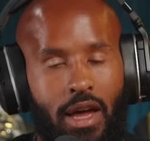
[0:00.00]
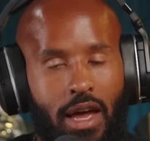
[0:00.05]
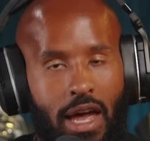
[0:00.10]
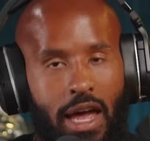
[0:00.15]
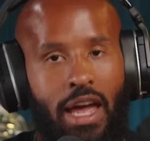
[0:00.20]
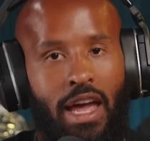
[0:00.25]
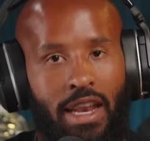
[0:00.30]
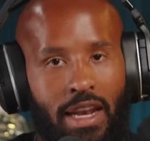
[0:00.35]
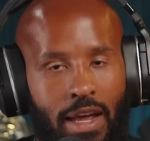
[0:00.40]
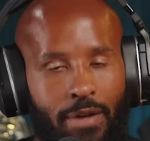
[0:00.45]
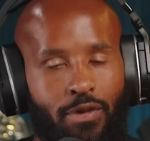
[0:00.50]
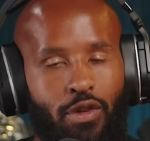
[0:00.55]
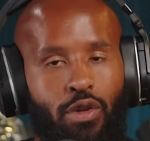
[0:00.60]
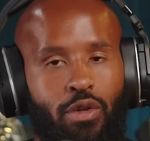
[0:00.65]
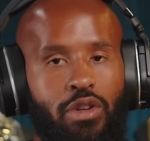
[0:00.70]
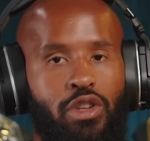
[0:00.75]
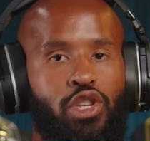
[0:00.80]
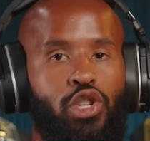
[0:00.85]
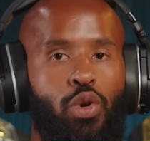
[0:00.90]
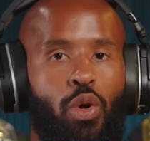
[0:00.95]
And if you
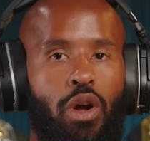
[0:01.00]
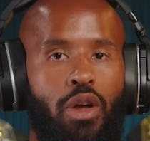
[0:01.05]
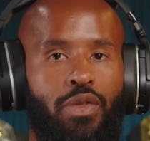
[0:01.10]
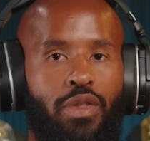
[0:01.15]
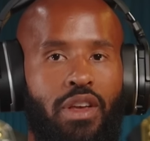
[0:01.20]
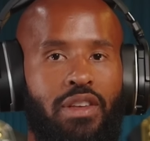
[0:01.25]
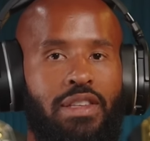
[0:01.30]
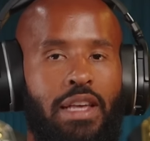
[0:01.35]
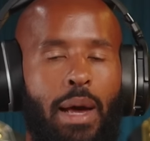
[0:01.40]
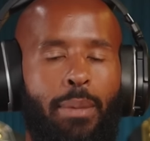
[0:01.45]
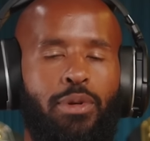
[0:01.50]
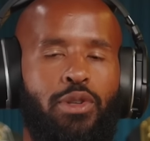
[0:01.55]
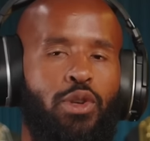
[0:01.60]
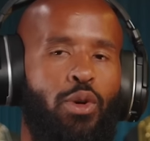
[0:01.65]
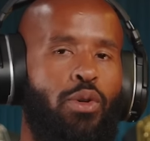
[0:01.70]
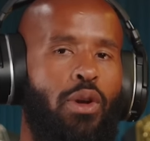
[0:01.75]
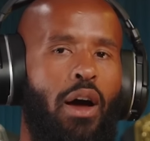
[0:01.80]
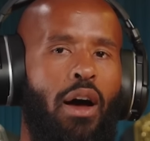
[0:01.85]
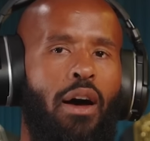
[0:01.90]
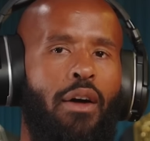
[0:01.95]
enjoyed this
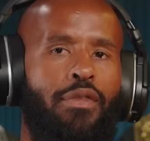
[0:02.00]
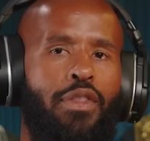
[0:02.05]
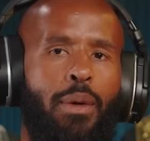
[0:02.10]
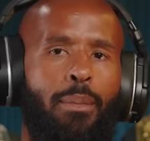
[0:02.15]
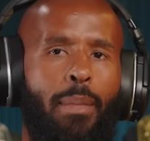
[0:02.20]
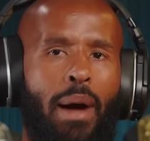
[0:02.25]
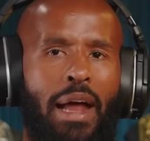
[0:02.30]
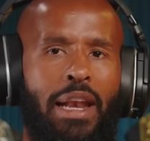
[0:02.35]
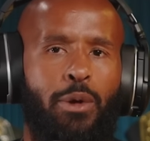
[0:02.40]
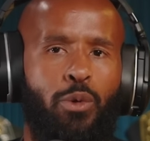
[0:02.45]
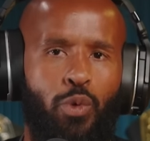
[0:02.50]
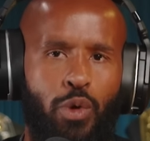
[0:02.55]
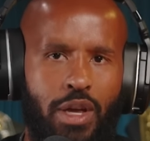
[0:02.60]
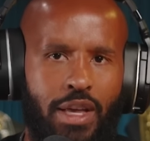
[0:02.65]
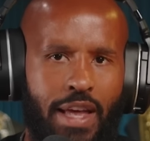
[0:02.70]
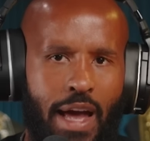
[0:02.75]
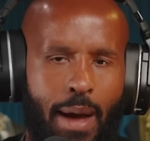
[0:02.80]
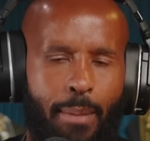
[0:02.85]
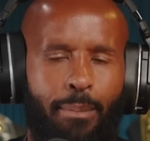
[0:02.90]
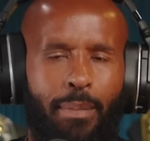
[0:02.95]
episode of The Mighty
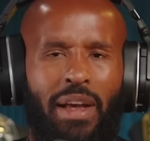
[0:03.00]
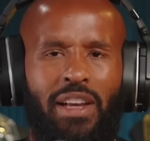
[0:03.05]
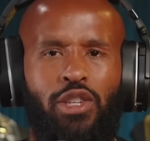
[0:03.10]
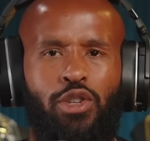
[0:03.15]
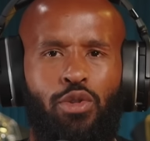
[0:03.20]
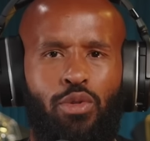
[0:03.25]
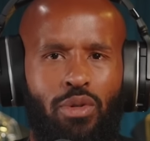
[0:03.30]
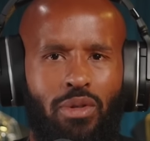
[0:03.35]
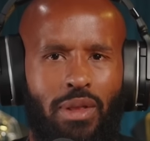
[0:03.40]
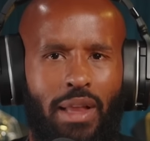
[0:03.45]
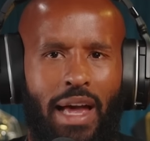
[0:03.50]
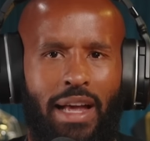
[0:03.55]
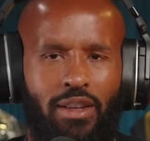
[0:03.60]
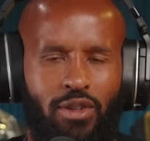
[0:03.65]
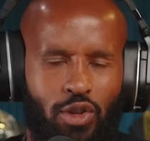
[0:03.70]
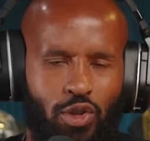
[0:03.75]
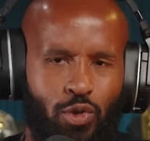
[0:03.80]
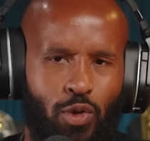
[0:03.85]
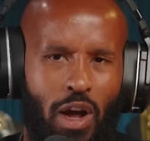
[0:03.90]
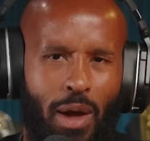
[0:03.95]
Recap, make sure you like,
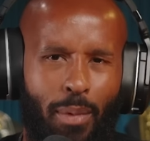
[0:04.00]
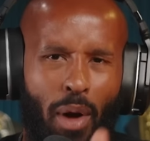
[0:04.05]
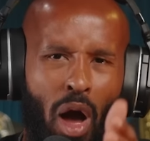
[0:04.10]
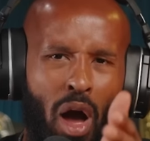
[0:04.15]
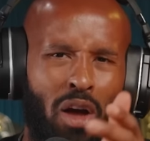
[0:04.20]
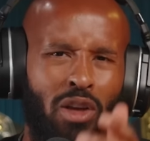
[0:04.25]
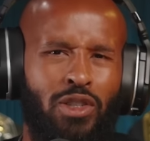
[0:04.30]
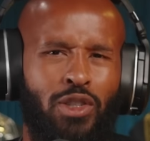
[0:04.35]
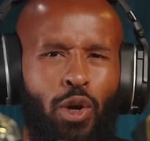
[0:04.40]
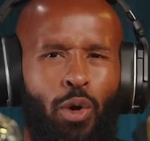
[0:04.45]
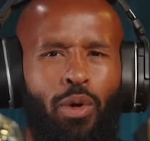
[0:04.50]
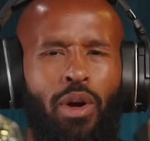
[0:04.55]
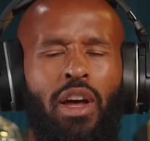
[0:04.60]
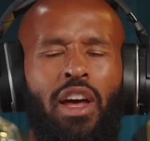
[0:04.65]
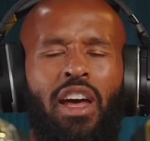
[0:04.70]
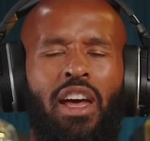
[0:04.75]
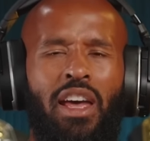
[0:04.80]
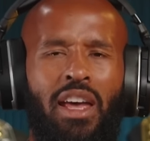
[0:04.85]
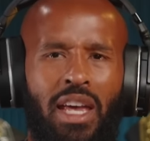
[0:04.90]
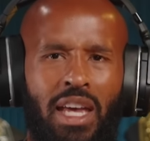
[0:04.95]
subscribe. Also,
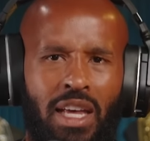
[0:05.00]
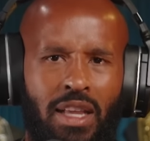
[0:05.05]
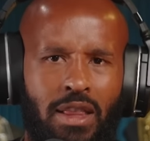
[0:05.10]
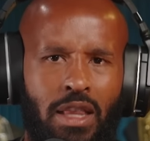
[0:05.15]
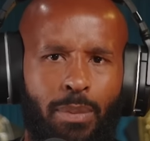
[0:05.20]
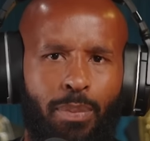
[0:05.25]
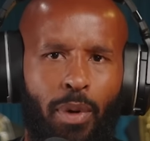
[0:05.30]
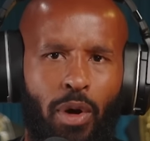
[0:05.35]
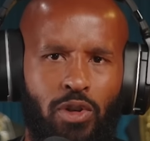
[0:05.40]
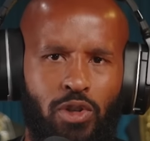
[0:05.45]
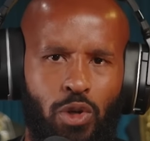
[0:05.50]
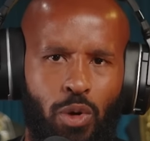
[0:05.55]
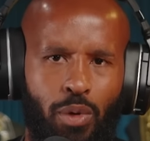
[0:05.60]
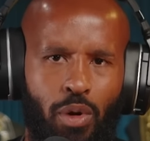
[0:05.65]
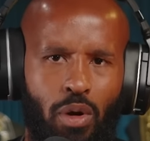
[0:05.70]
hit the bell to never